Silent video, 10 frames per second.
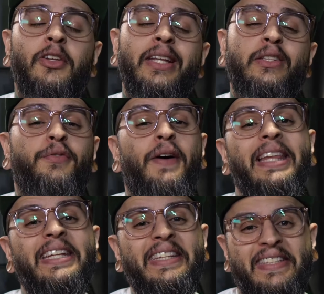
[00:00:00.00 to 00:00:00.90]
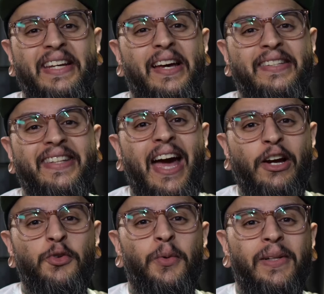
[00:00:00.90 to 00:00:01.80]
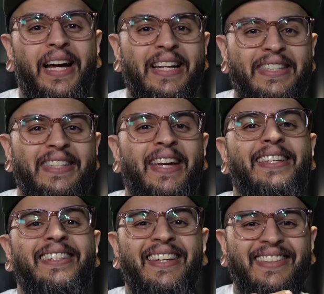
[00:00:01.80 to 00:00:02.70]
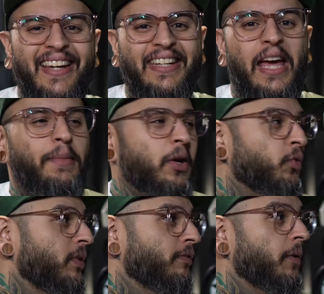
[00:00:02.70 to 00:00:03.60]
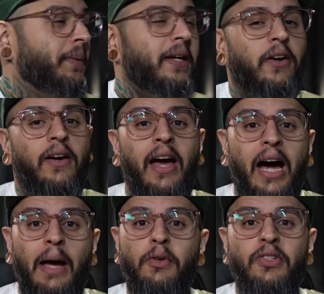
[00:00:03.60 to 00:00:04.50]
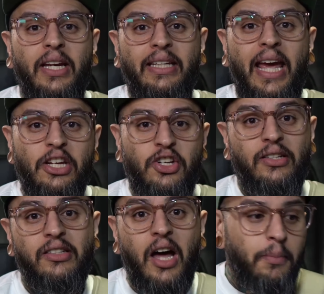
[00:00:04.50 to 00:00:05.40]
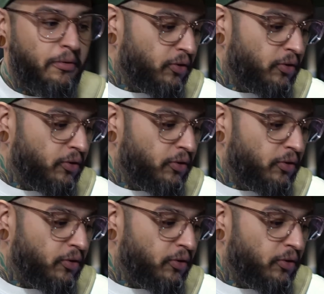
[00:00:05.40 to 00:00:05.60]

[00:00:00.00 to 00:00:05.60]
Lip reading: let's finally discuss the actual Line 6 Dynamic Reverb here. I'm using an HX Stomp, of